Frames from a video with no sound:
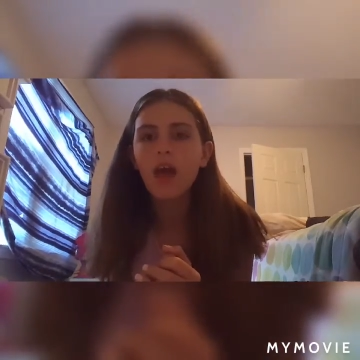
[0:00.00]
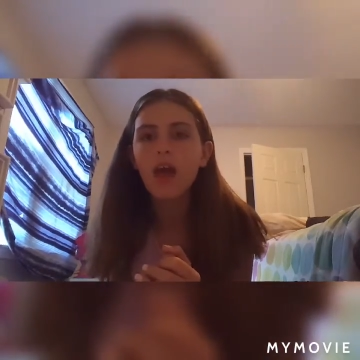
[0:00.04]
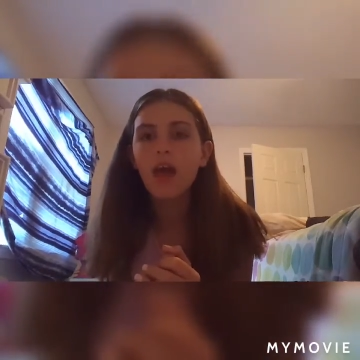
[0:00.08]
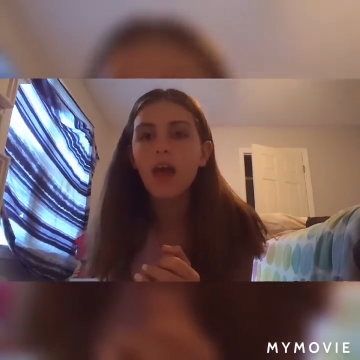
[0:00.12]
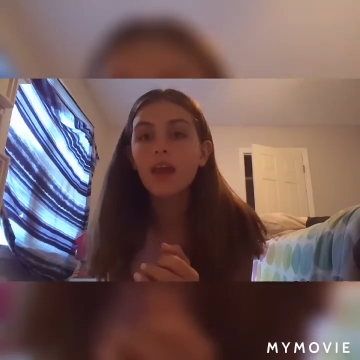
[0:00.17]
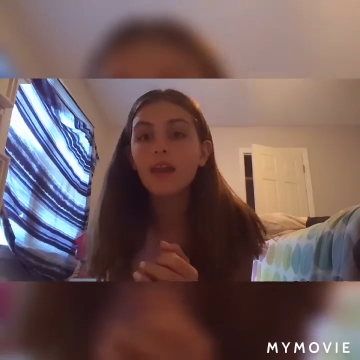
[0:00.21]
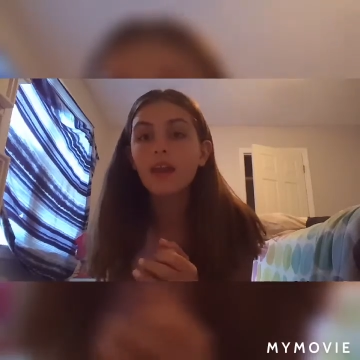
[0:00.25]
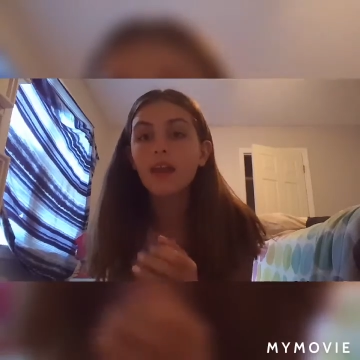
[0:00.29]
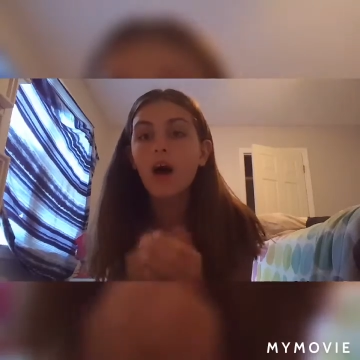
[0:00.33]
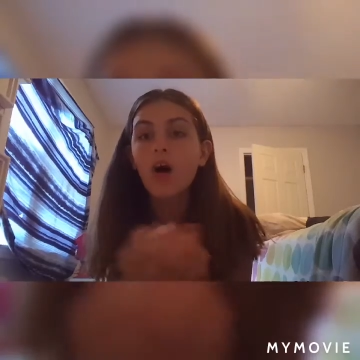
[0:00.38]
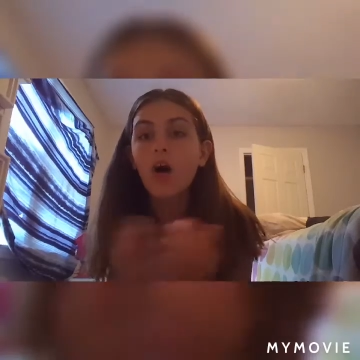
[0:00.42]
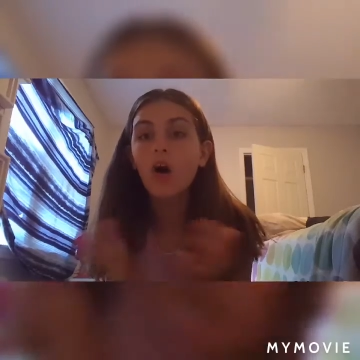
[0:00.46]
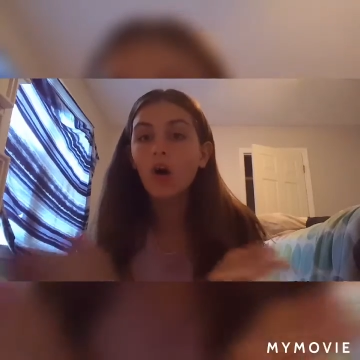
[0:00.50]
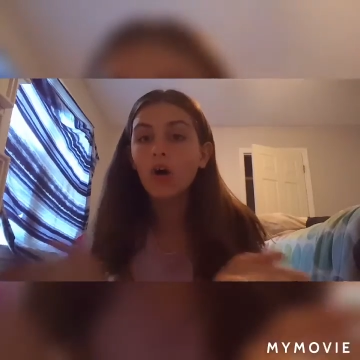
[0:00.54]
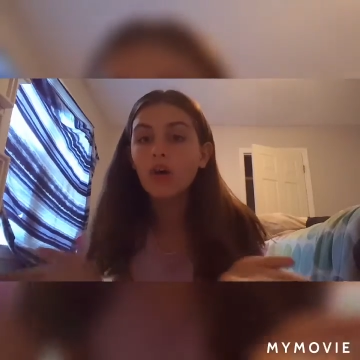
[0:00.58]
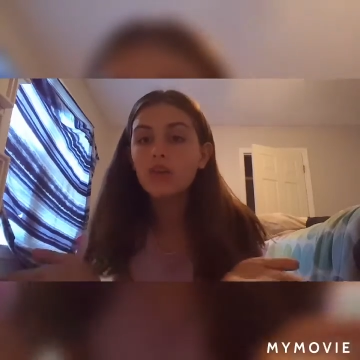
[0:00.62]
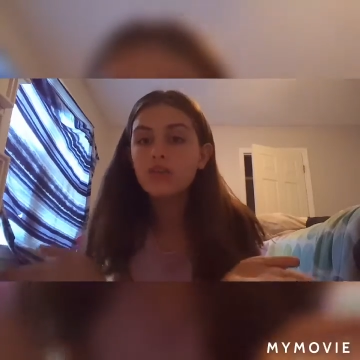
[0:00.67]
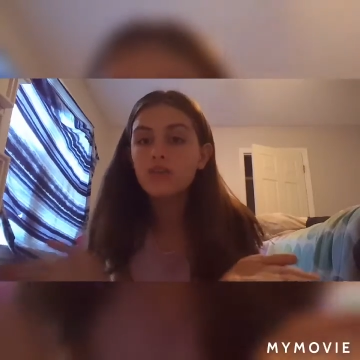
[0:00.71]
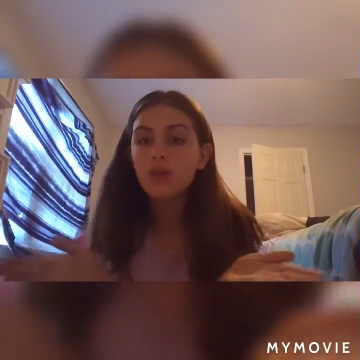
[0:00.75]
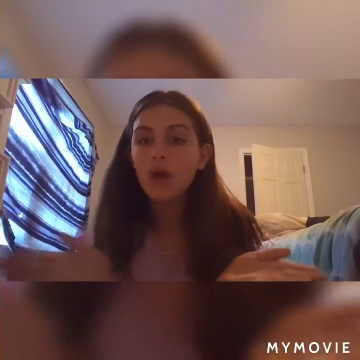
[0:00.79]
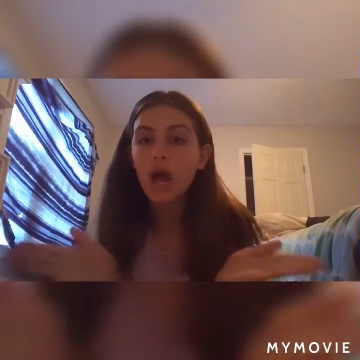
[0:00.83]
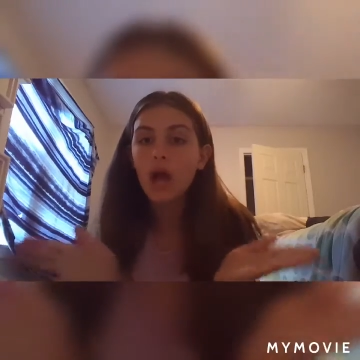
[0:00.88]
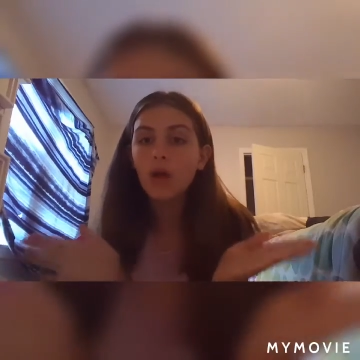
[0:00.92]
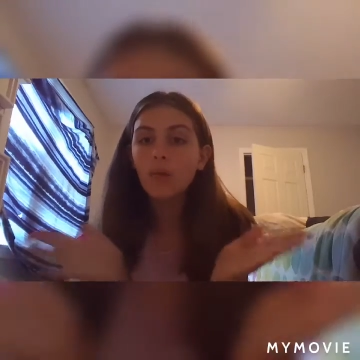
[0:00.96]
and
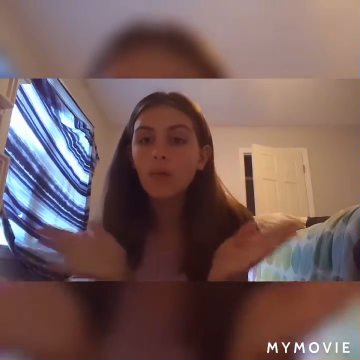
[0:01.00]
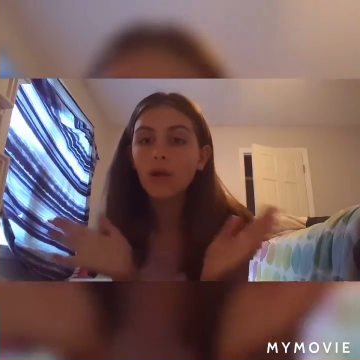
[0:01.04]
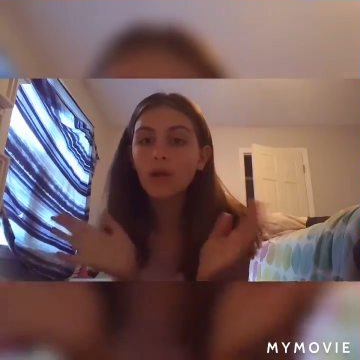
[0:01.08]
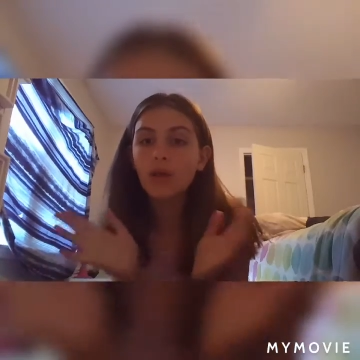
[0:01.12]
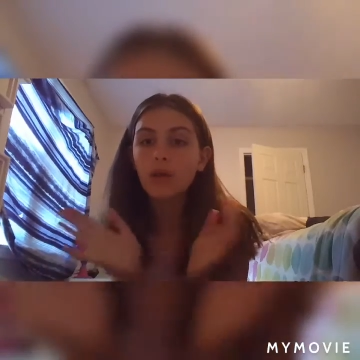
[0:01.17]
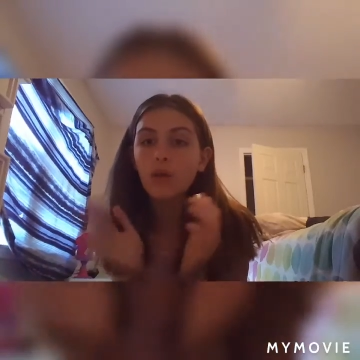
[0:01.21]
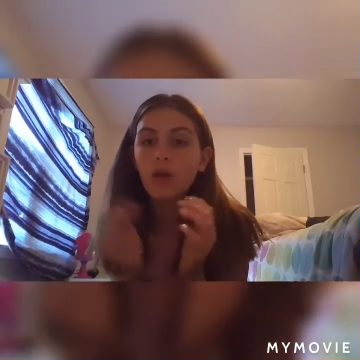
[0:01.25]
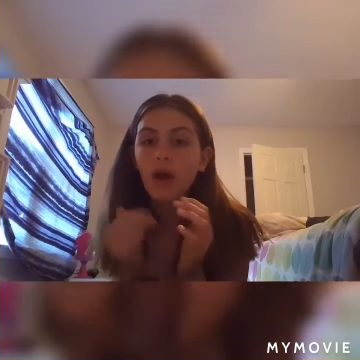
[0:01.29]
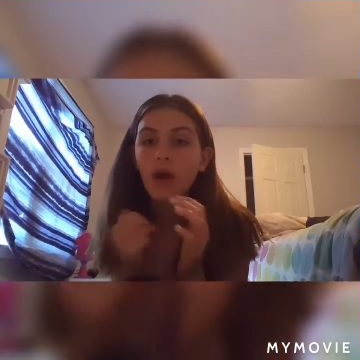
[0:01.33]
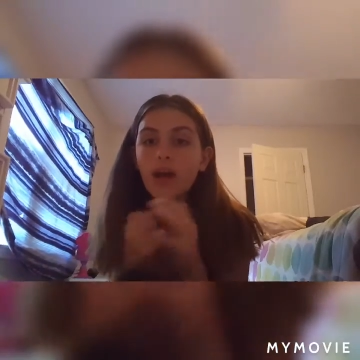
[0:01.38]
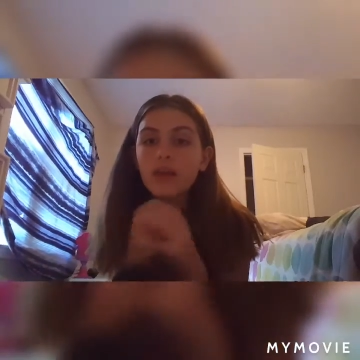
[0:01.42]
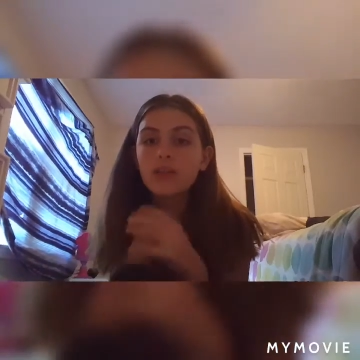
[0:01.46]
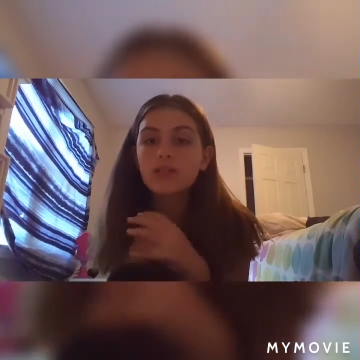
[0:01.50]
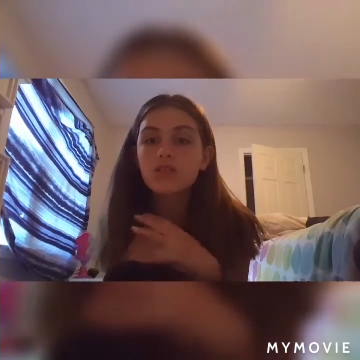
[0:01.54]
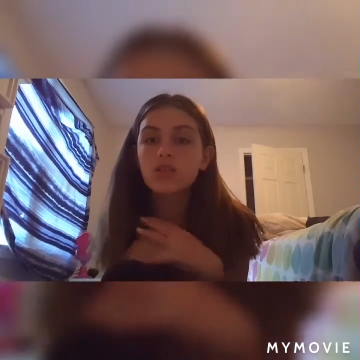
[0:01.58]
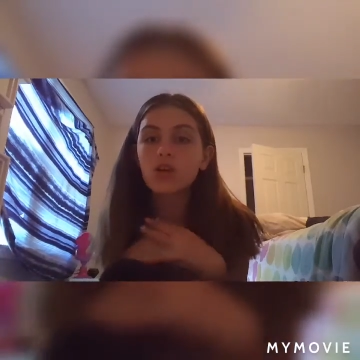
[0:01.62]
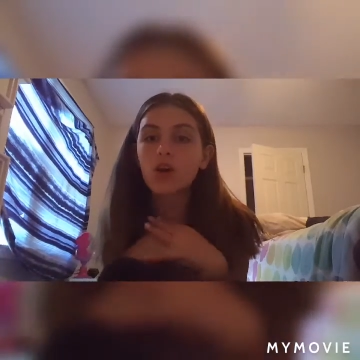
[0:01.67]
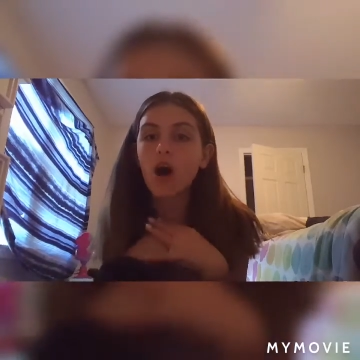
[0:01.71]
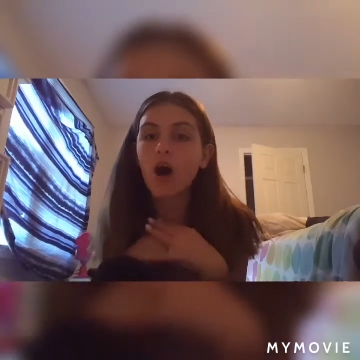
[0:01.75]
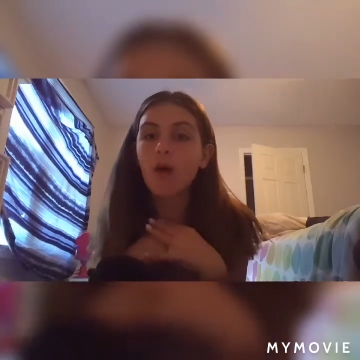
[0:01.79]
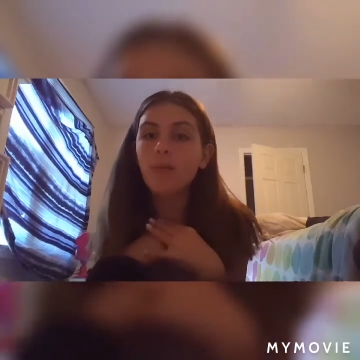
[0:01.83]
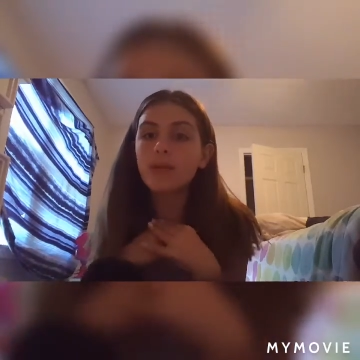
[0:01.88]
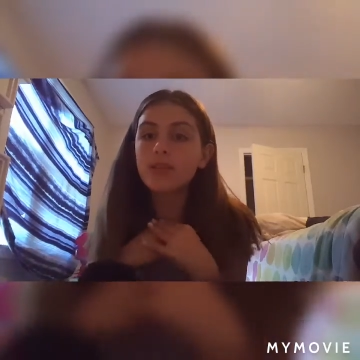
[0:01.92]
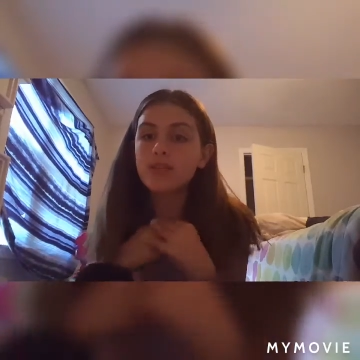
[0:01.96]
also I want you guys to
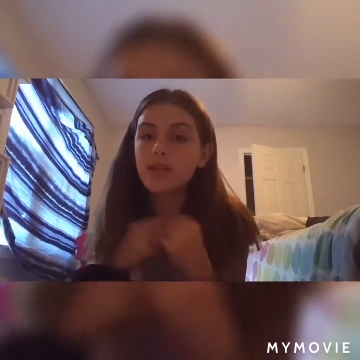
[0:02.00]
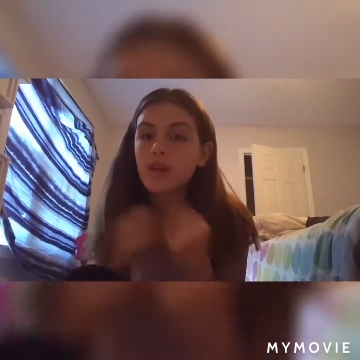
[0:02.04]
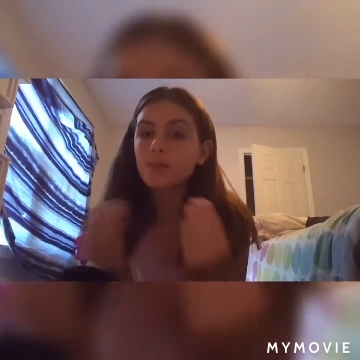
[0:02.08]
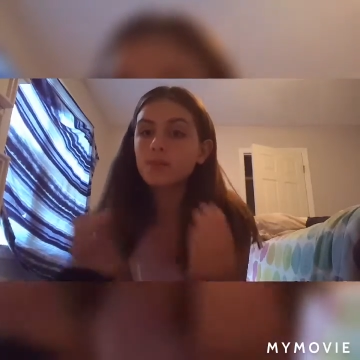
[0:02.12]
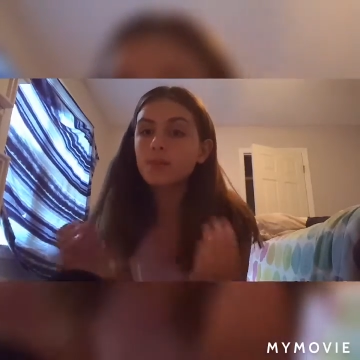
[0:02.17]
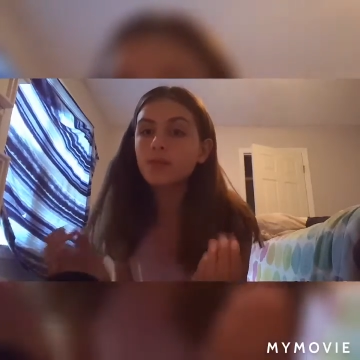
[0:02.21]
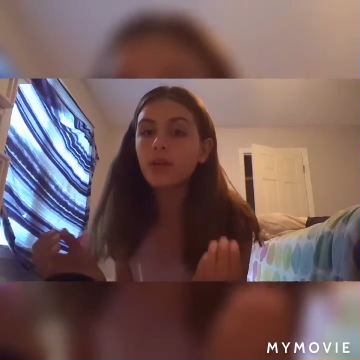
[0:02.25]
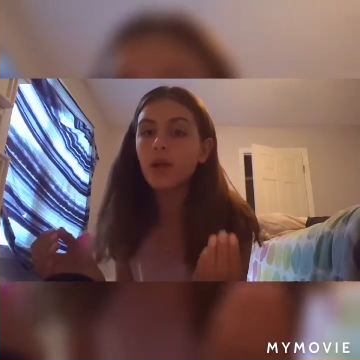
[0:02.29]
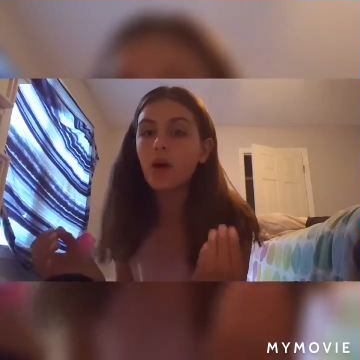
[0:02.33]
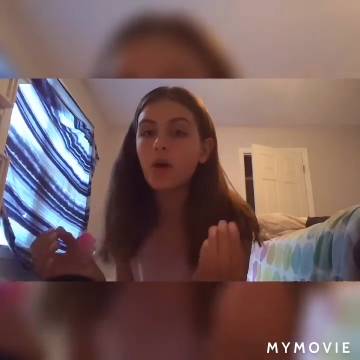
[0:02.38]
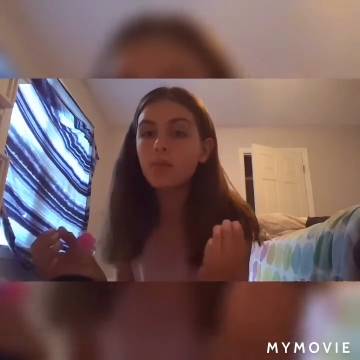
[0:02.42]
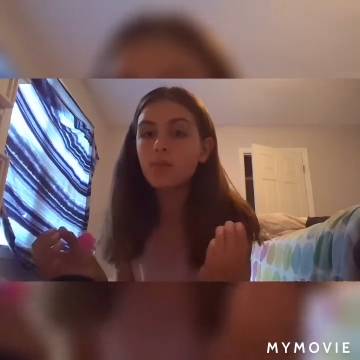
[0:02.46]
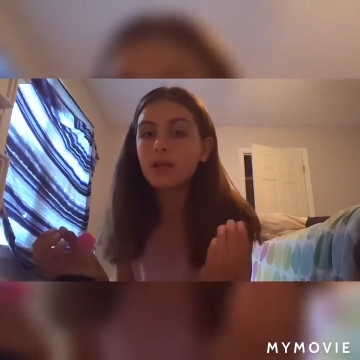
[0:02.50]
comment down below,